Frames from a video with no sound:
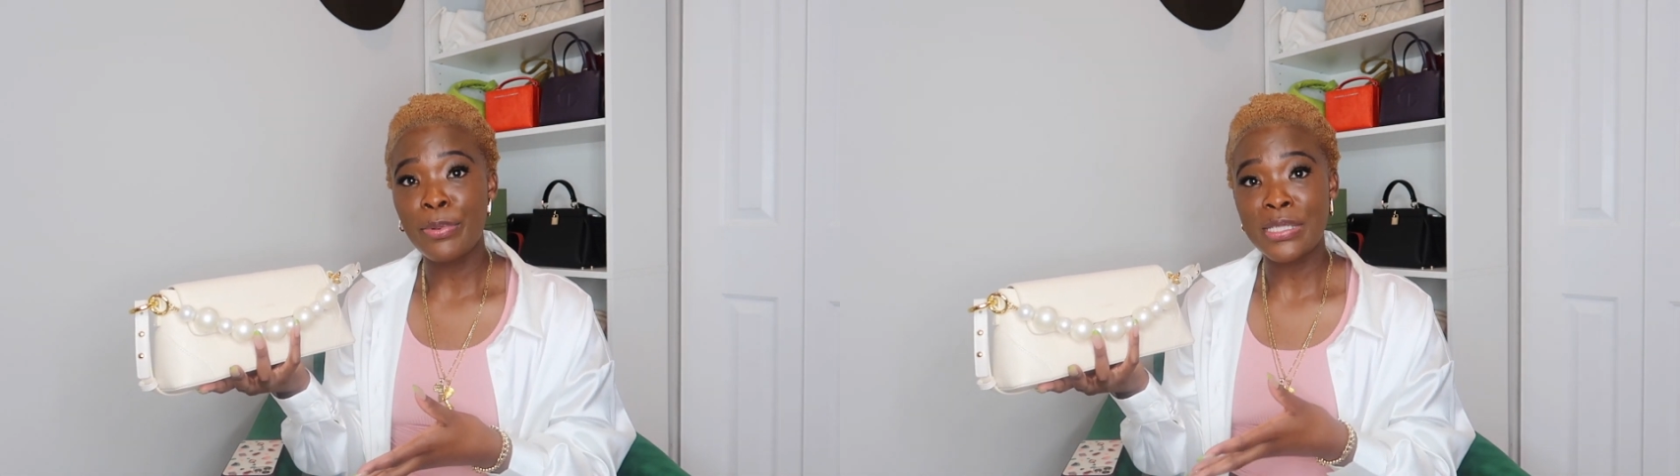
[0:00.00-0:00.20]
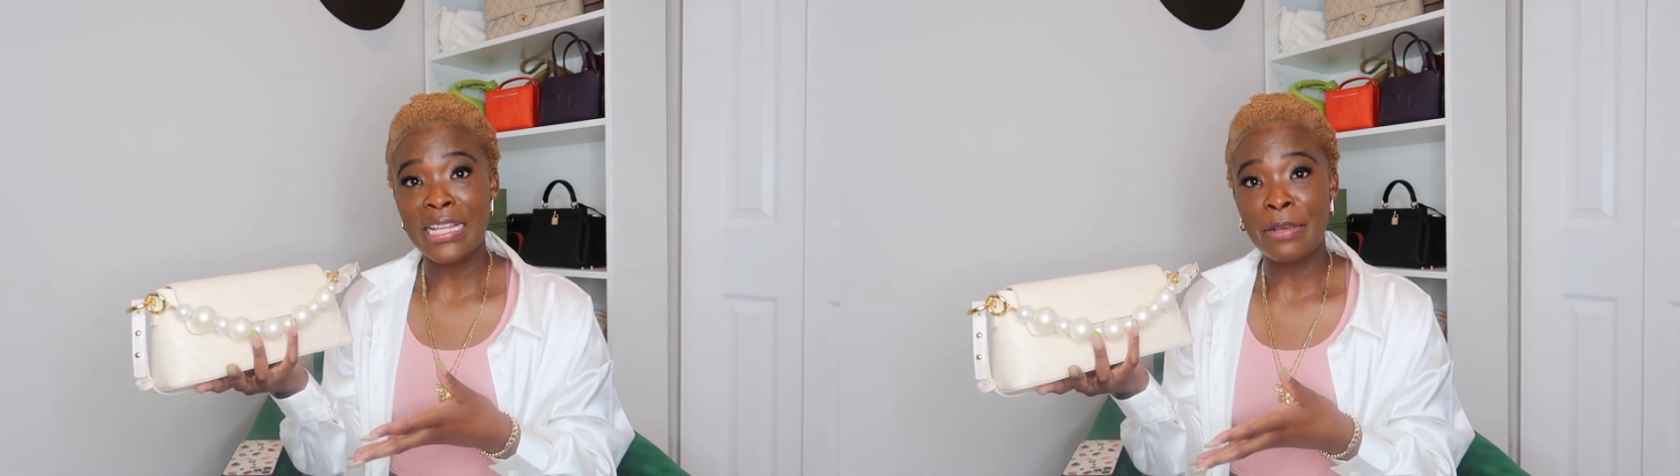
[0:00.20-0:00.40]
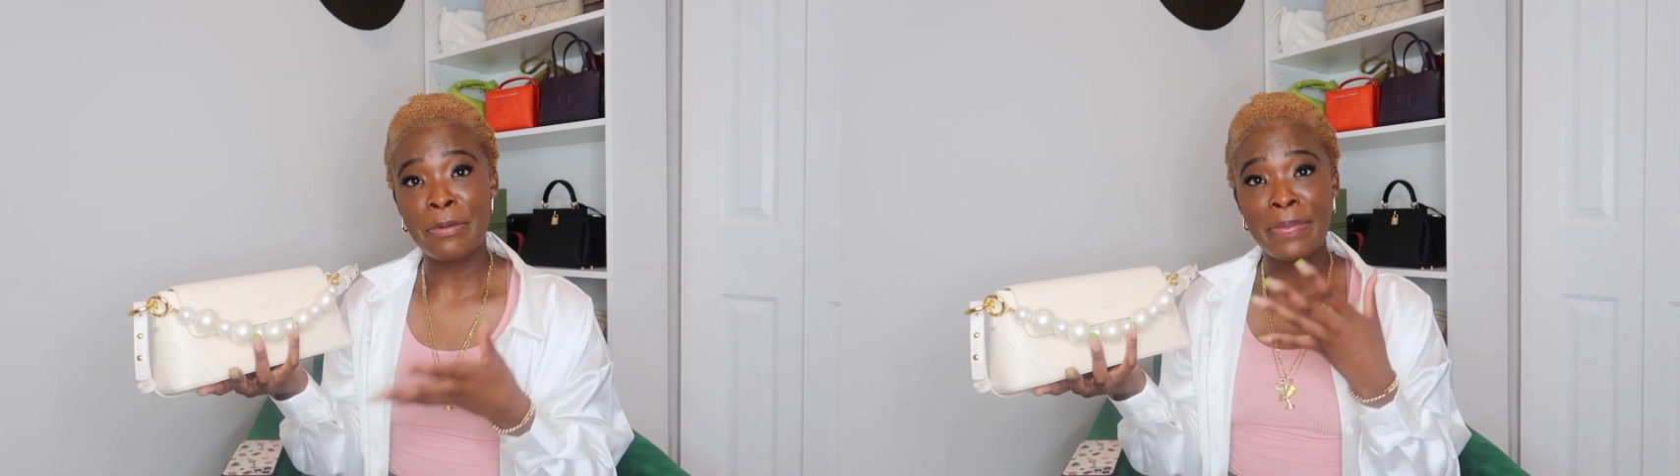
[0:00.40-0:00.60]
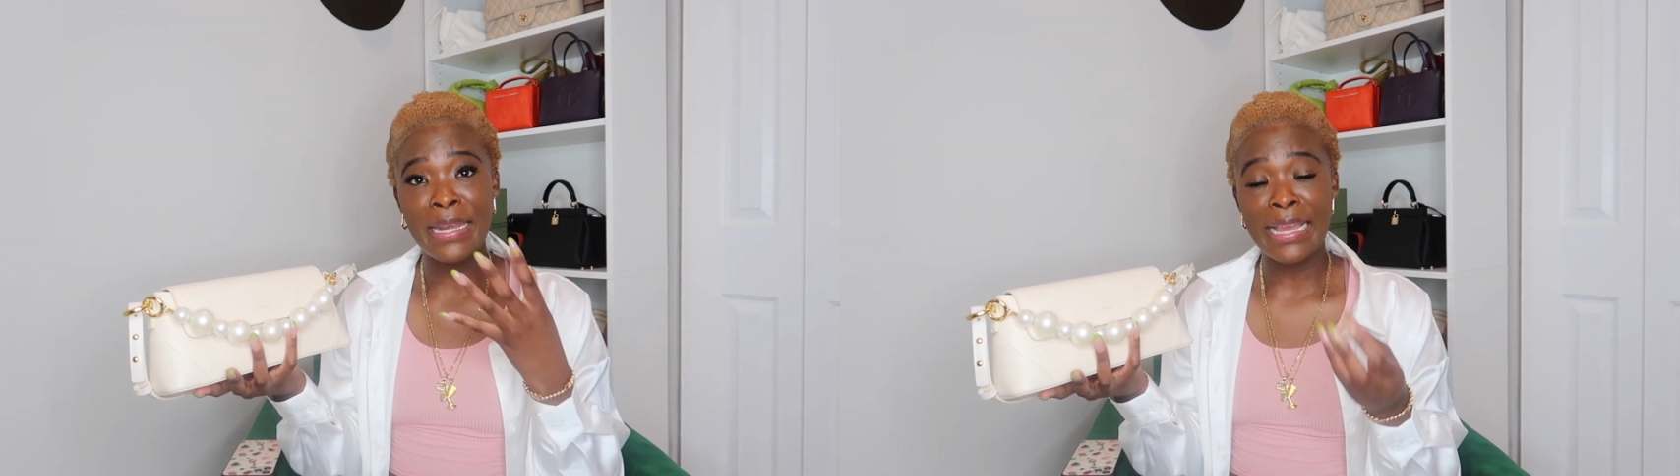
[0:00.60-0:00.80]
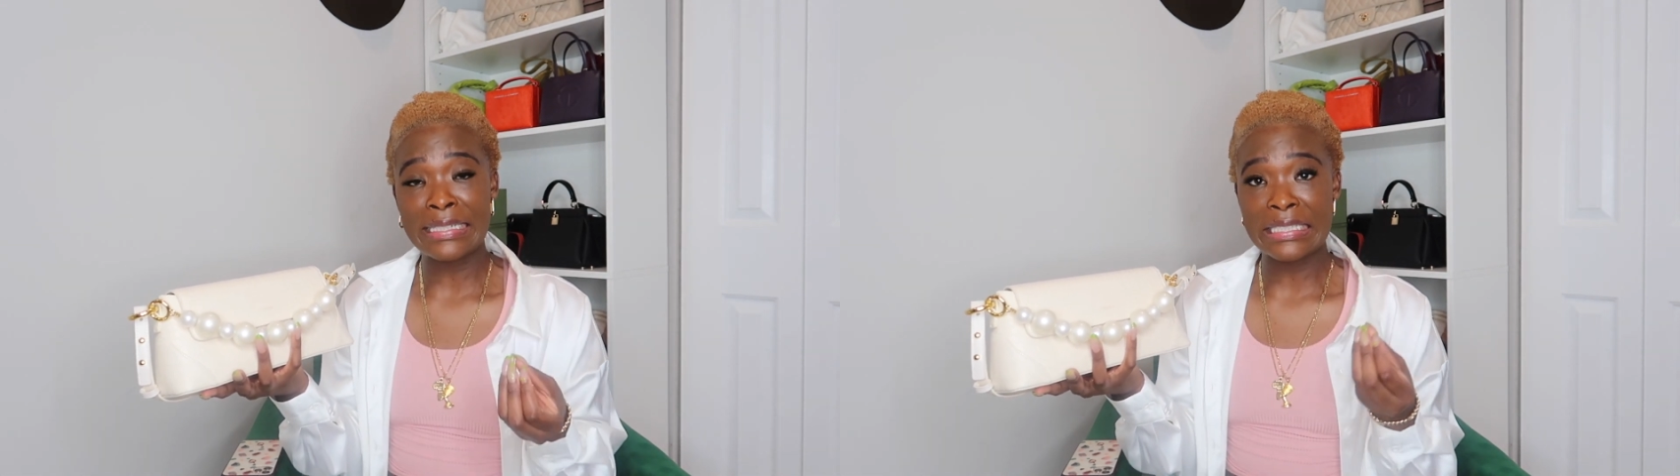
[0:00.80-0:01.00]
was like maybe
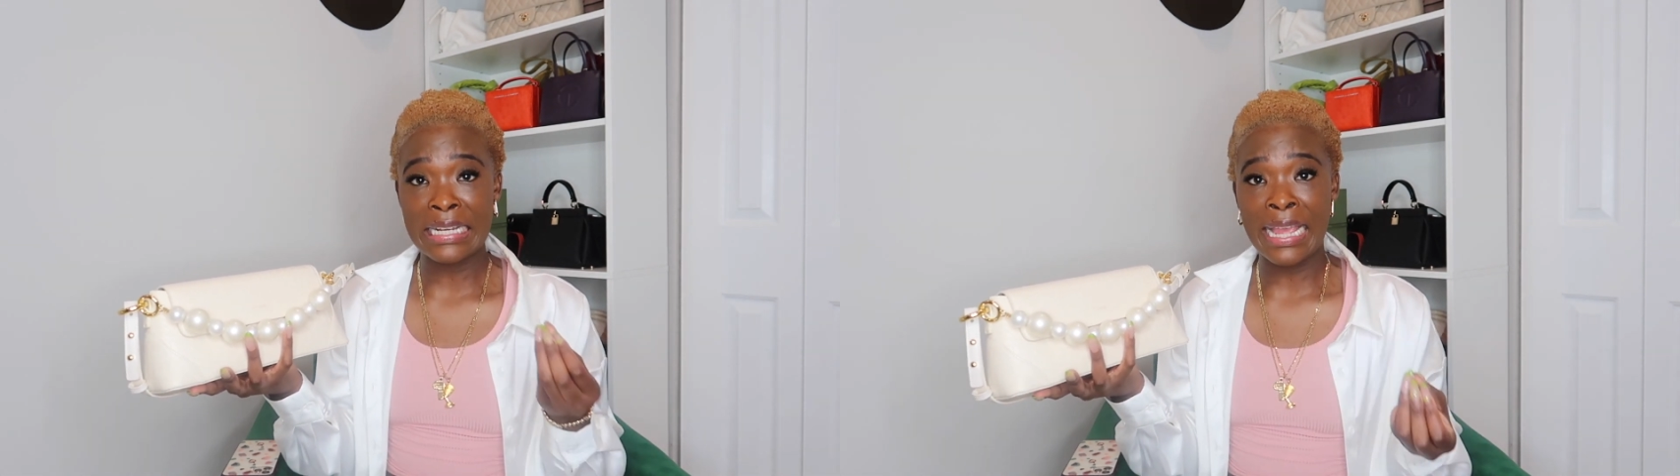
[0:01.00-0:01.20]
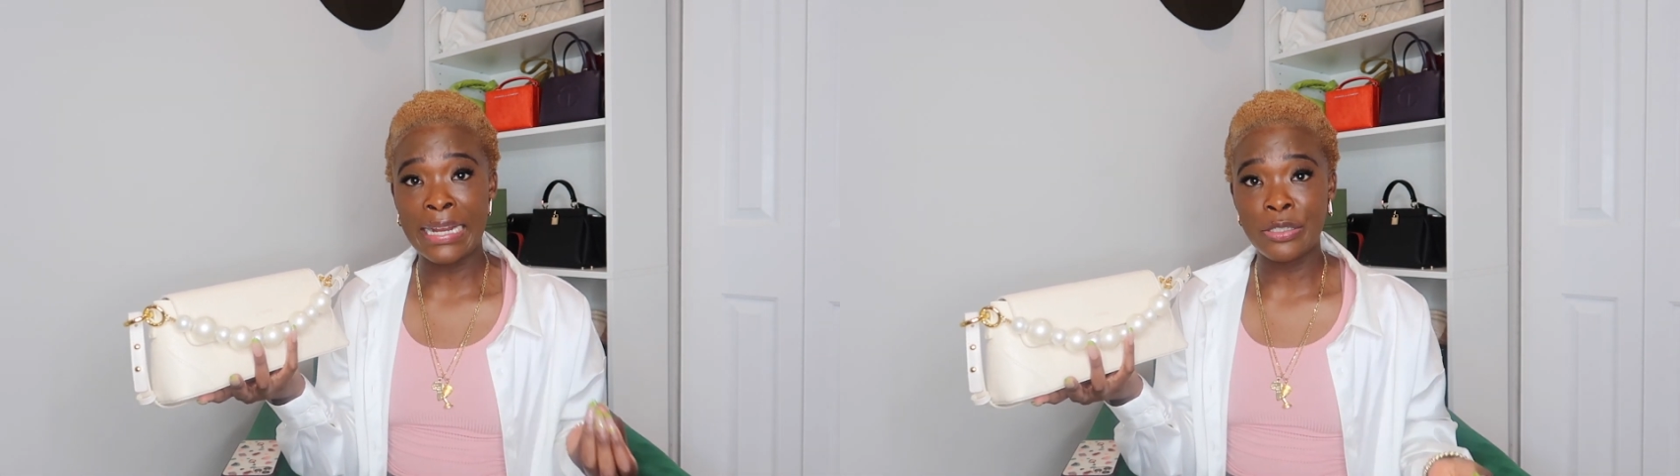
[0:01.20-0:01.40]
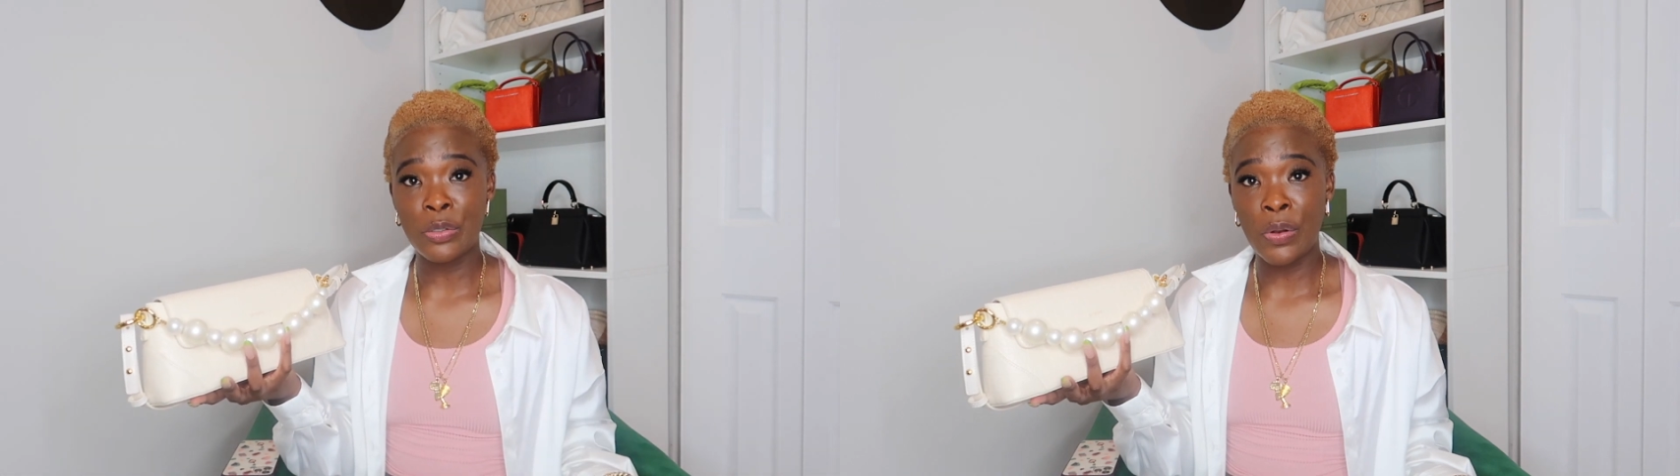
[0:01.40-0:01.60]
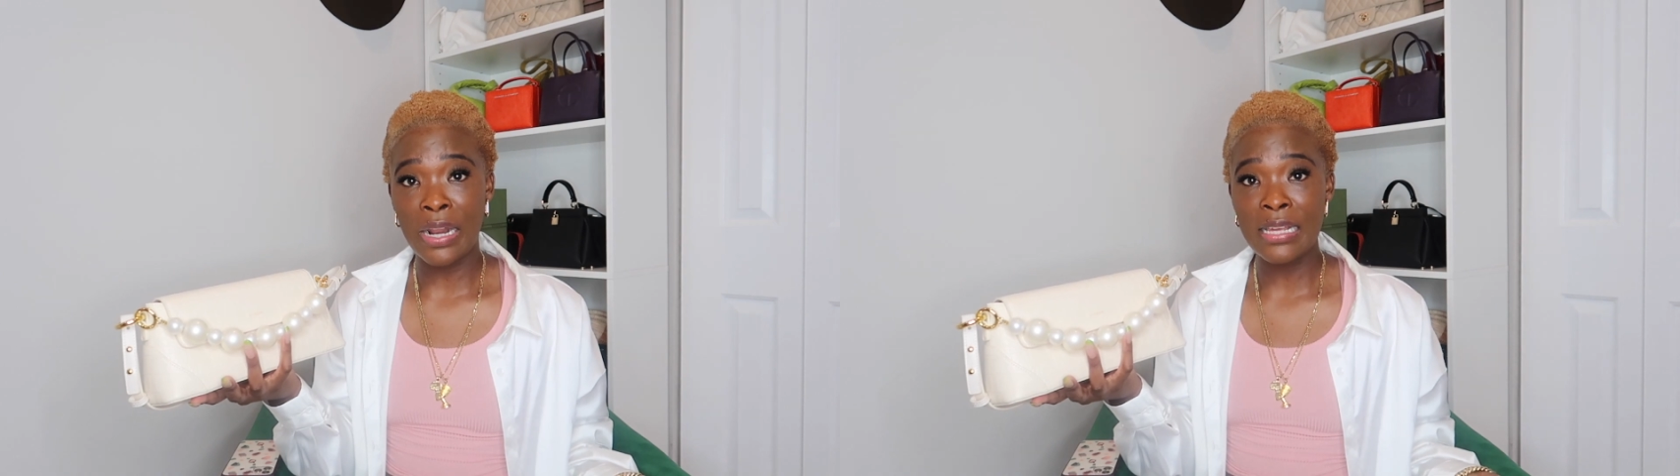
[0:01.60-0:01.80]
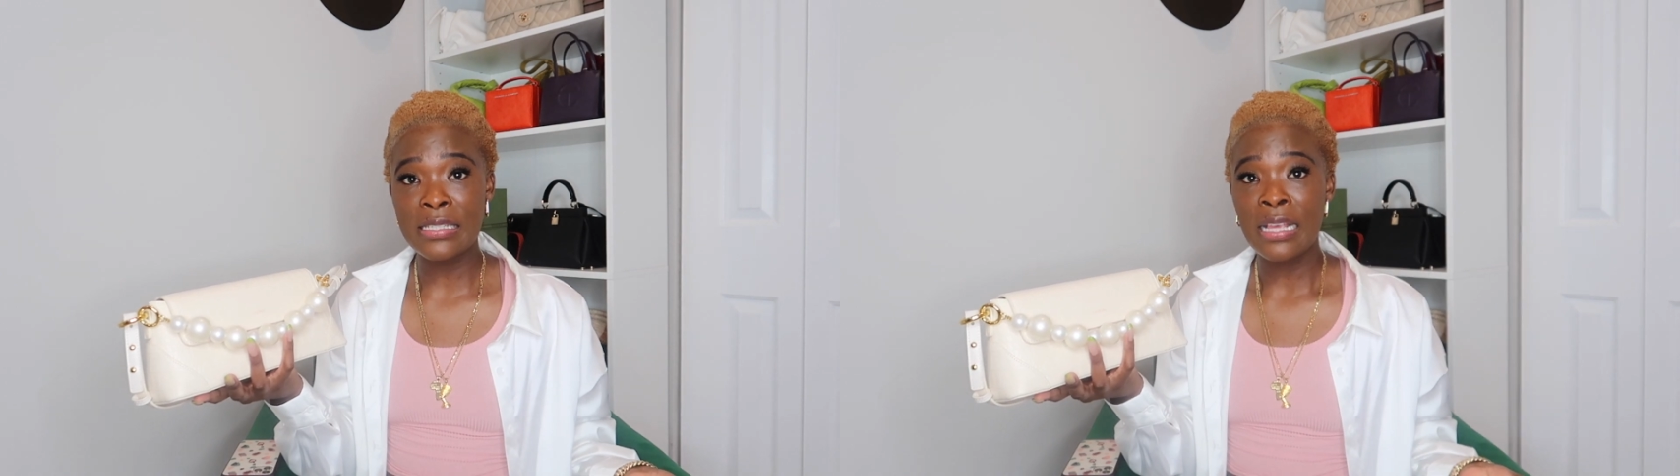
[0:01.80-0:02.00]

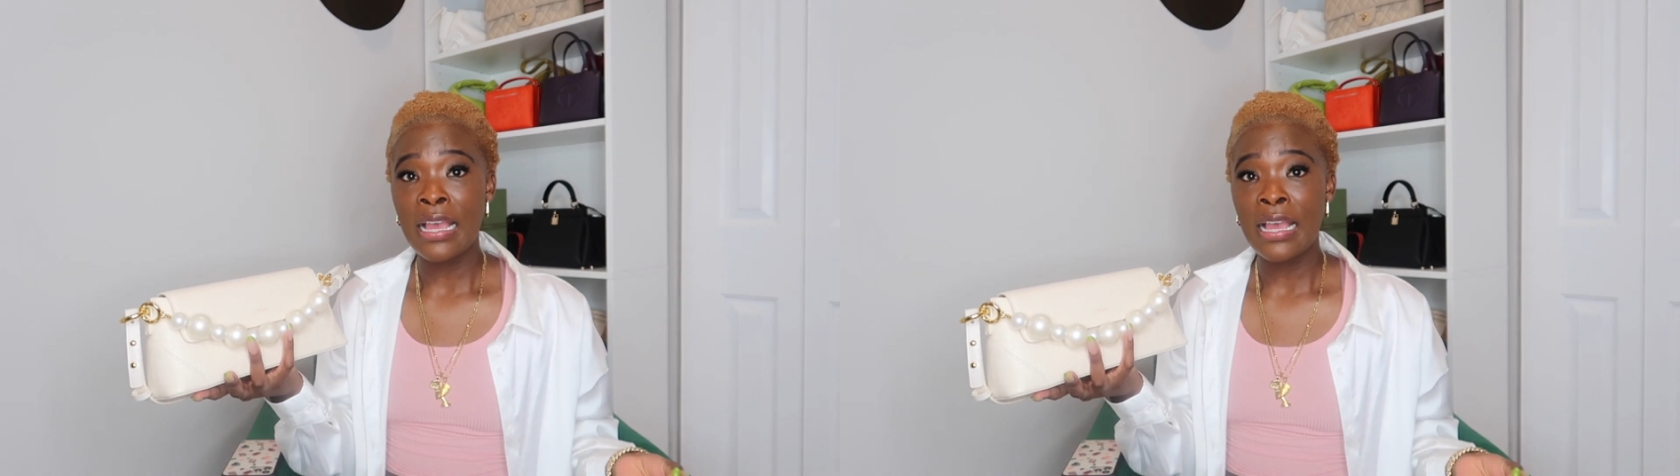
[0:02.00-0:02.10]
$99.